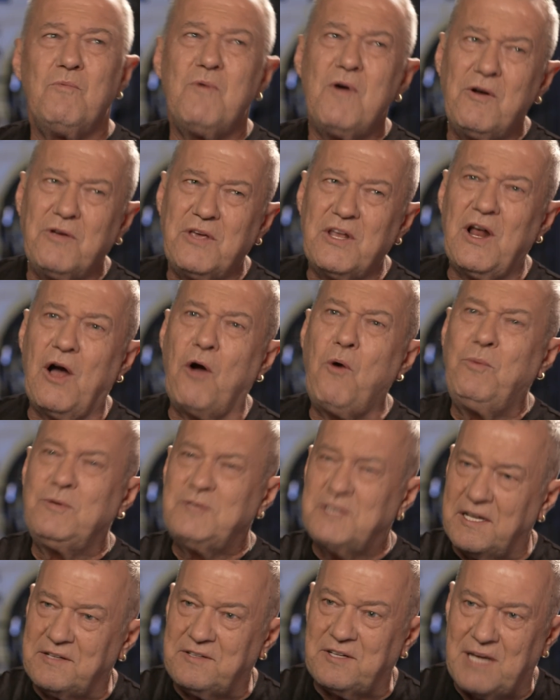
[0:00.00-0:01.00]
Well, you know, I
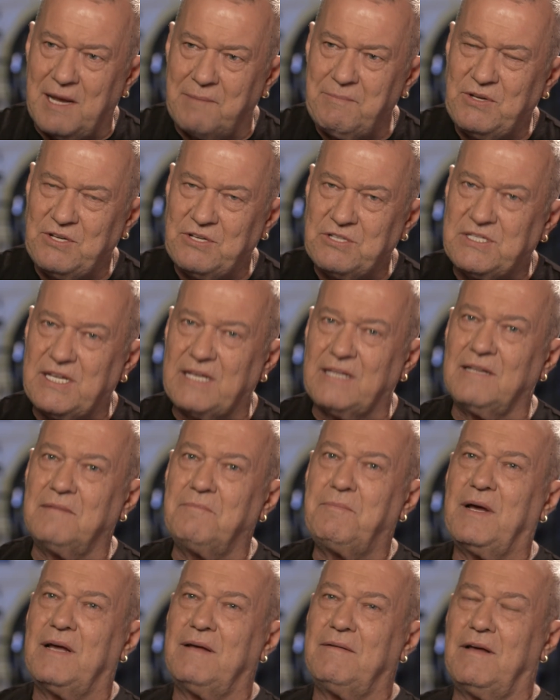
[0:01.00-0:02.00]
always like to come to New
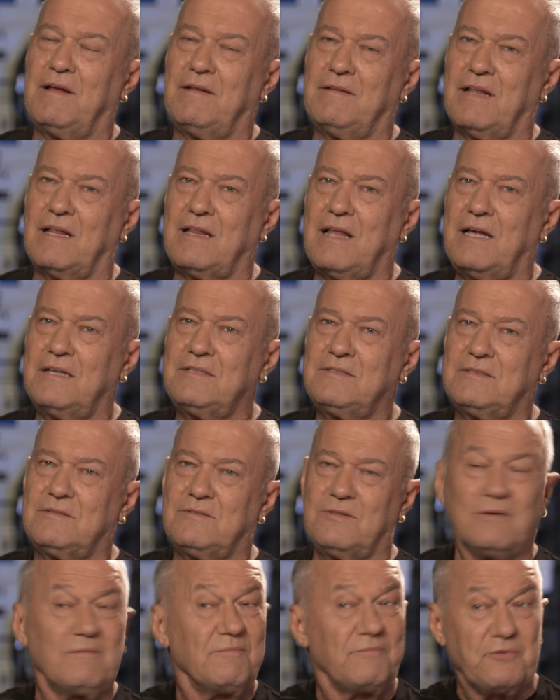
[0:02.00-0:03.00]
Zealand, but the
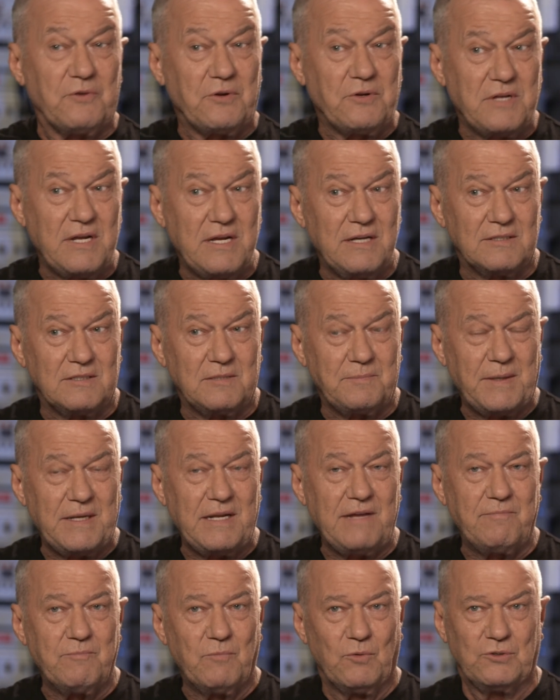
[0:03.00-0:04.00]
last few years has been
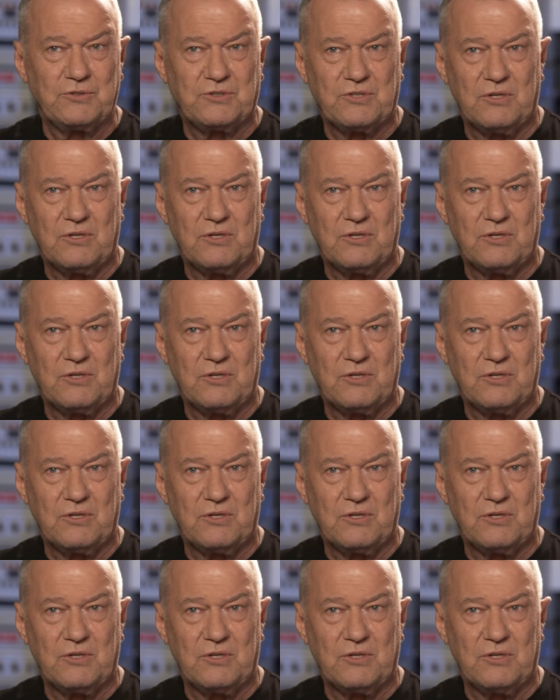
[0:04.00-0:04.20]
even more